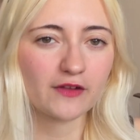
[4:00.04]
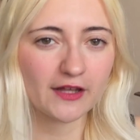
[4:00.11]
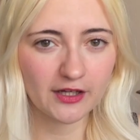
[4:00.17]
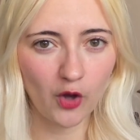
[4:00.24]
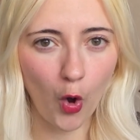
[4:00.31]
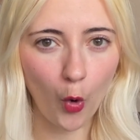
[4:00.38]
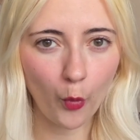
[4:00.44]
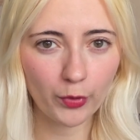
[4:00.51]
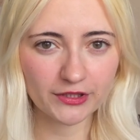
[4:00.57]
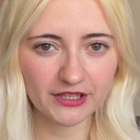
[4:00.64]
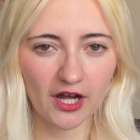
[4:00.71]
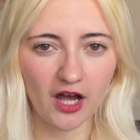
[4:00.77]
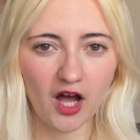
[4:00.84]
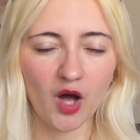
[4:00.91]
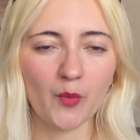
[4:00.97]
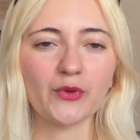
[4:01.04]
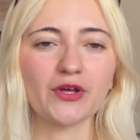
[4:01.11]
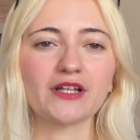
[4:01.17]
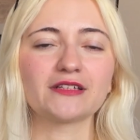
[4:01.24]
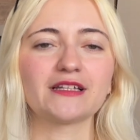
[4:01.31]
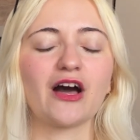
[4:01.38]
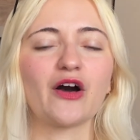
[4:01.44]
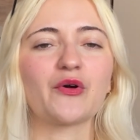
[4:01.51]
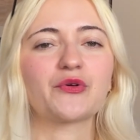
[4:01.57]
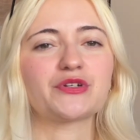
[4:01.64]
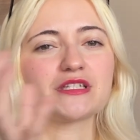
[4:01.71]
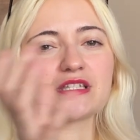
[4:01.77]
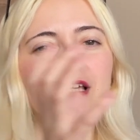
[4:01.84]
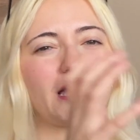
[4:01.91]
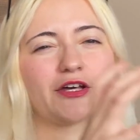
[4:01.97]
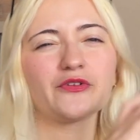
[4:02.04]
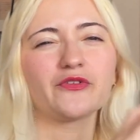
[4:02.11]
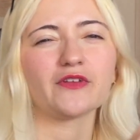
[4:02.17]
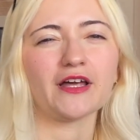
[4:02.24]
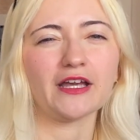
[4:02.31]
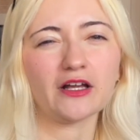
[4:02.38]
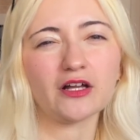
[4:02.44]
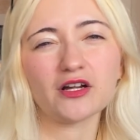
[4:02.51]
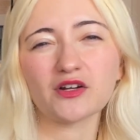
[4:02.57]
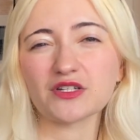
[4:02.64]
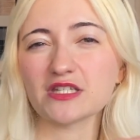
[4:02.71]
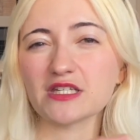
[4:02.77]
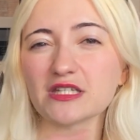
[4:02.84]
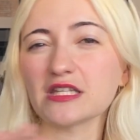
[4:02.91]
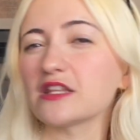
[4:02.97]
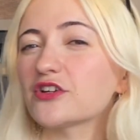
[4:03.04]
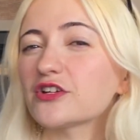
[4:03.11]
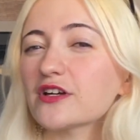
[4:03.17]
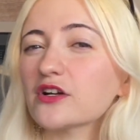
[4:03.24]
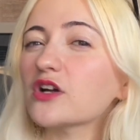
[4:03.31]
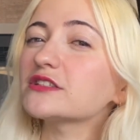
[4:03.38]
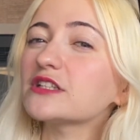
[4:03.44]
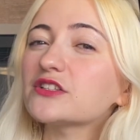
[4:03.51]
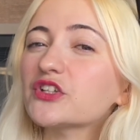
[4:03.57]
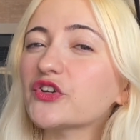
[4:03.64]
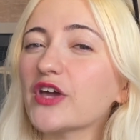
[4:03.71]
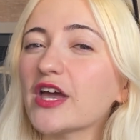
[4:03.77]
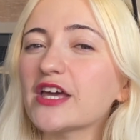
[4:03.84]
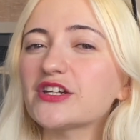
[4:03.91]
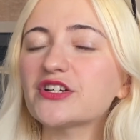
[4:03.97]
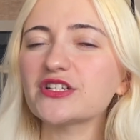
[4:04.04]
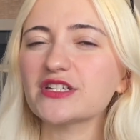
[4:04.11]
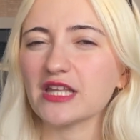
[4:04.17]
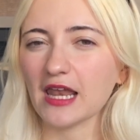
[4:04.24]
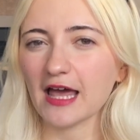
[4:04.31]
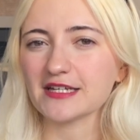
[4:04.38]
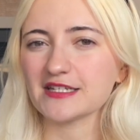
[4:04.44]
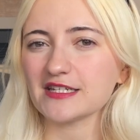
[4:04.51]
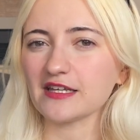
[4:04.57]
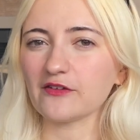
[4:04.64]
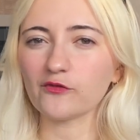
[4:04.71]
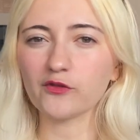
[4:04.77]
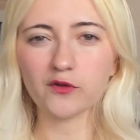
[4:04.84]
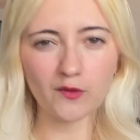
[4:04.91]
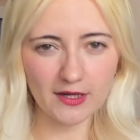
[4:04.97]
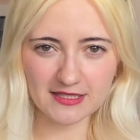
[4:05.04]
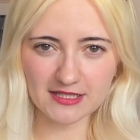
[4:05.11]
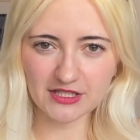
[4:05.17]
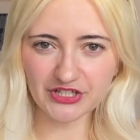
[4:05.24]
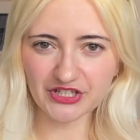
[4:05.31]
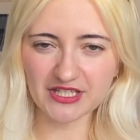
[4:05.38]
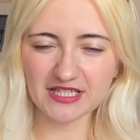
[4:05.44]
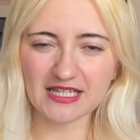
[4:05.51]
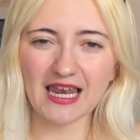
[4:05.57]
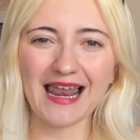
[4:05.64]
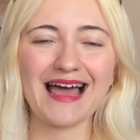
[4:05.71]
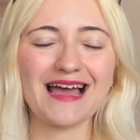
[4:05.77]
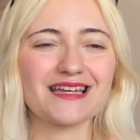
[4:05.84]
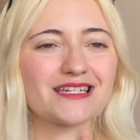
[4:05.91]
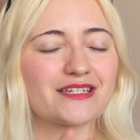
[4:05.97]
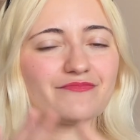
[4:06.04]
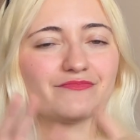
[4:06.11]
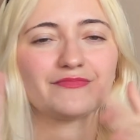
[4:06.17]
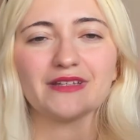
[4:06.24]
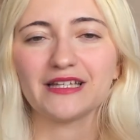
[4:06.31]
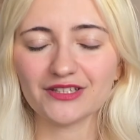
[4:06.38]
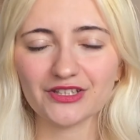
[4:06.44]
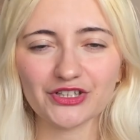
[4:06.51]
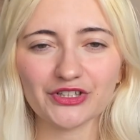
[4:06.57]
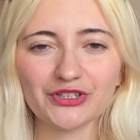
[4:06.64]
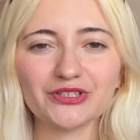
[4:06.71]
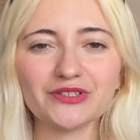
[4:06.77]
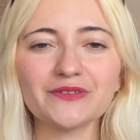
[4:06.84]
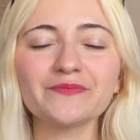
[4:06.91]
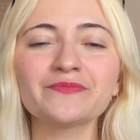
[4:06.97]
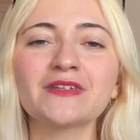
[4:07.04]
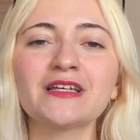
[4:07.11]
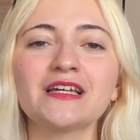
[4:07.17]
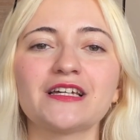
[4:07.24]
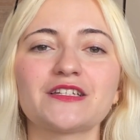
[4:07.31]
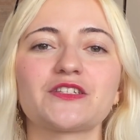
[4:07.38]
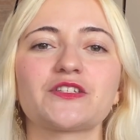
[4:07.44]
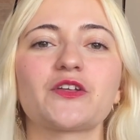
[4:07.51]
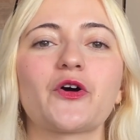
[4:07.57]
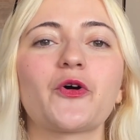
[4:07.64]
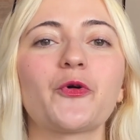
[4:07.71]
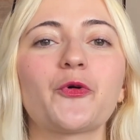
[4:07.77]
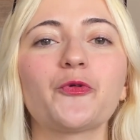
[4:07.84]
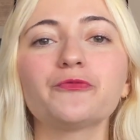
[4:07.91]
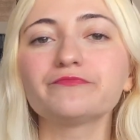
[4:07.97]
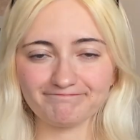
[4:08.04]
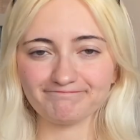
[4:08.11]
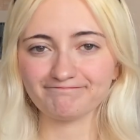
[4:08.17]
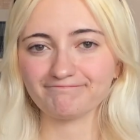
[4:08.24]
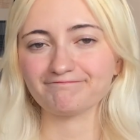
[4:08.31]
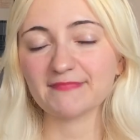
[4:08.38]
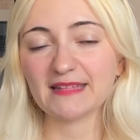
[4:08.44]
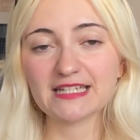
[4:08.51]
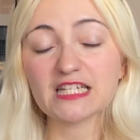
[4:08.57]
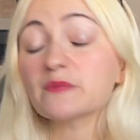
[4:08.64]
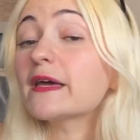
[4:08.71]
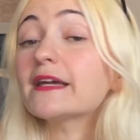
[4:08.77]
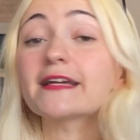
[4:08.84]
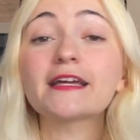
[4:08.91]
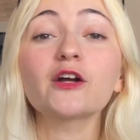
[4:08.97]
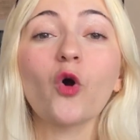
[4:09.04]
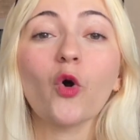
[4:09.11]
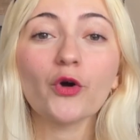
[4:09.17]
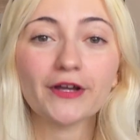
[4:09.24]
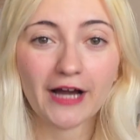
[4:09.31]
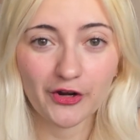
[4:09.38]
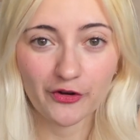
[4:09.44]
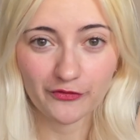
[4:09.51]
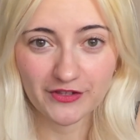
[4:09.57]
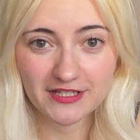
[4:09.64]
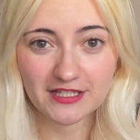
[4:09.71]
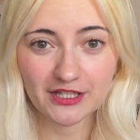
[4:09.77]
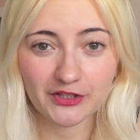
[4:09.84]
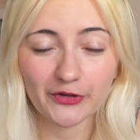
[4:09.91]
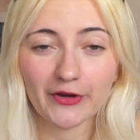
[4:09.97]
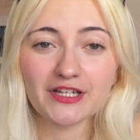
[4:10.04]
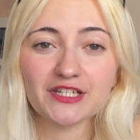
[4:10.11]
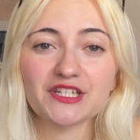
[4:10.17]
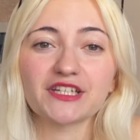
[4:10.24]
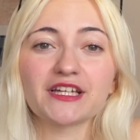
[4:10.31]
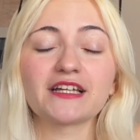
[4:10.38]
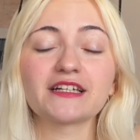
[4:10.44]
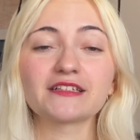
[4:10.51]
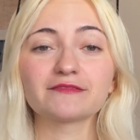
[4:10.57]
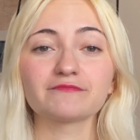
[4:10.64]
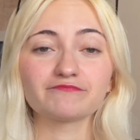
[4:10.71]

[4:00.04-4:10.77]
like open it up, and now she's kind of like considered a content creator / influencer / it girl. So she's making coin out of this situation, and